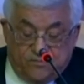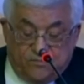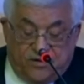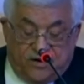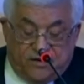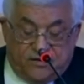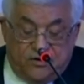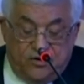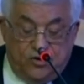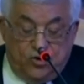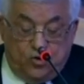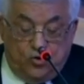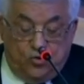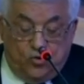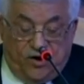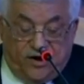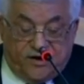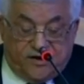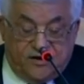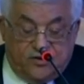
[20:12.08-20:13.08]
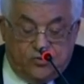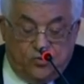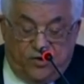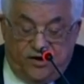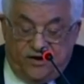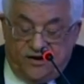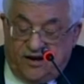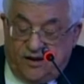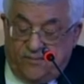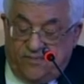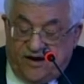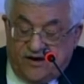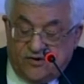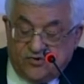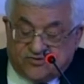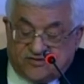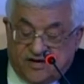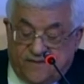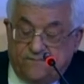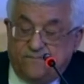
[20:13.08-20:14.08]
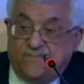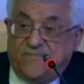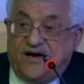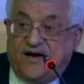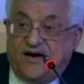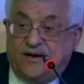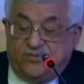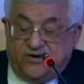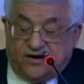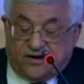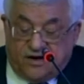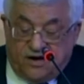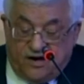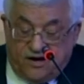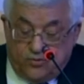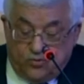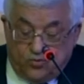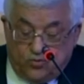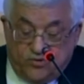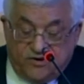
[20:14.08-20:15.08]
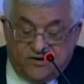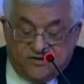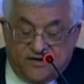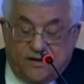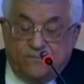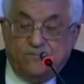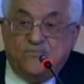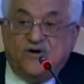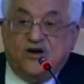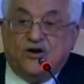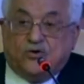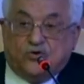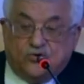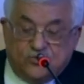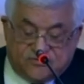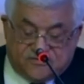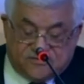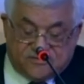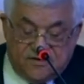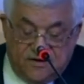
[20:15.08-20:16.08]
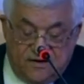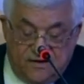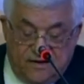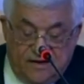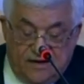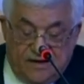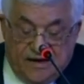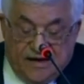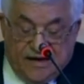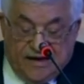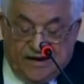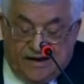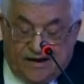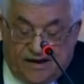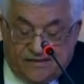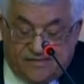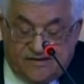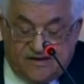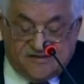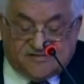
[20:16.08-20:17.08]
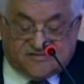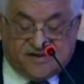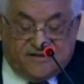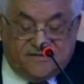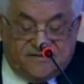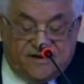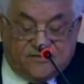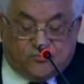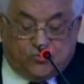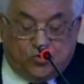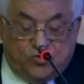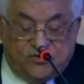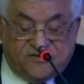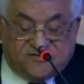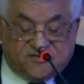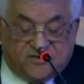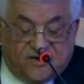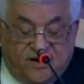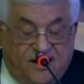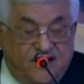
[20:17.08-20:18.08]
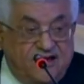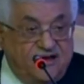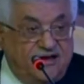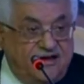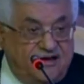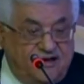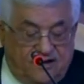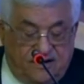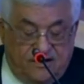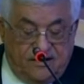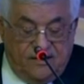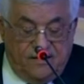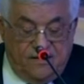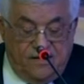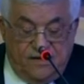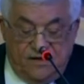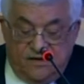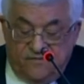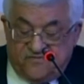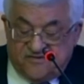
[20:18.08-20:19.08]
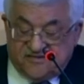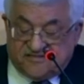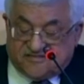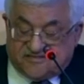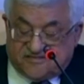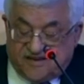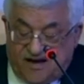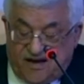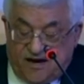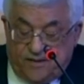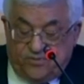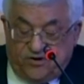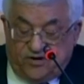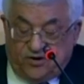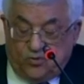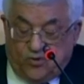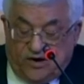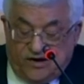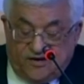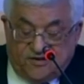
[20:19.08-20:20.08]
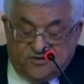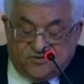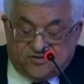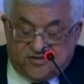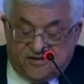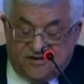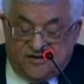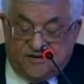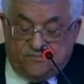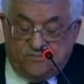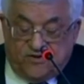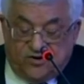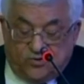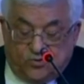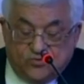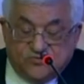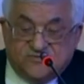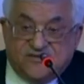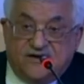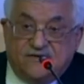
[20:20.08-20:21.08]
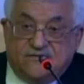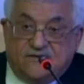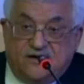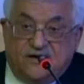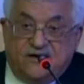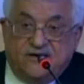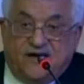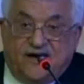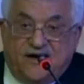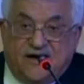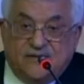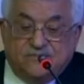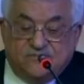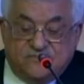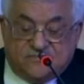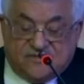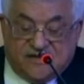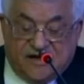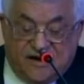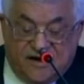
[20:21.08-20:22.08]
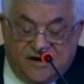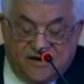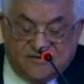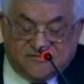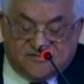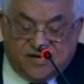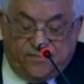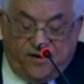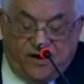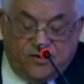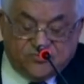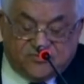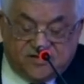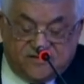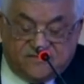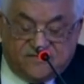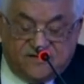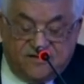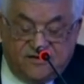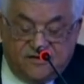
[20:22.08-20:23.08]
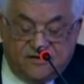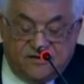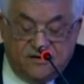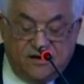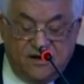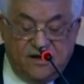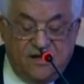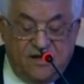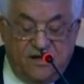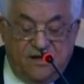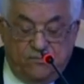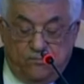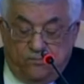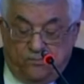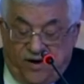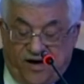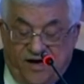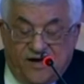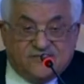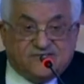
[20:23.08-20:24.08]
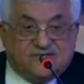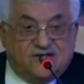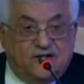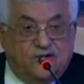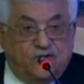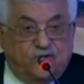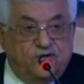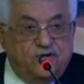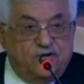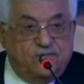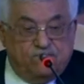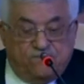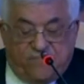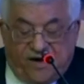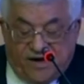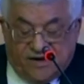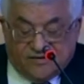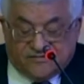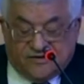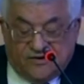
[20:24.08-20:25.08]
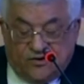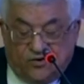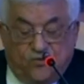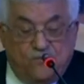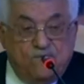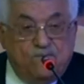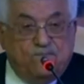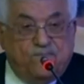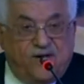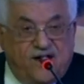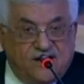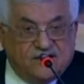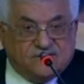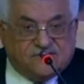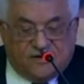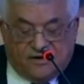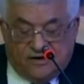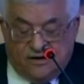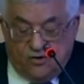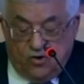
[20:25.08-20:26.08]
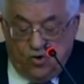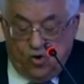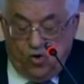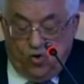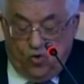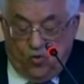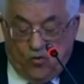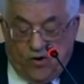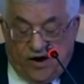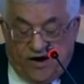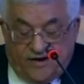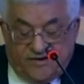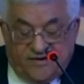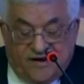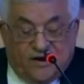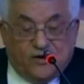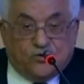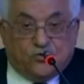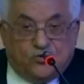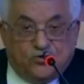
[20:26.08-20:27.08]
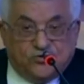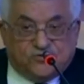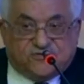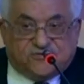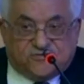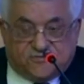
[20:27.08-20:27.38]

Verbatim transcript: Accordingly, and from this platform, we assert that the so-called Jerusalem annexation law which was enacted by Israel on the 27th of June 1967, is void, void,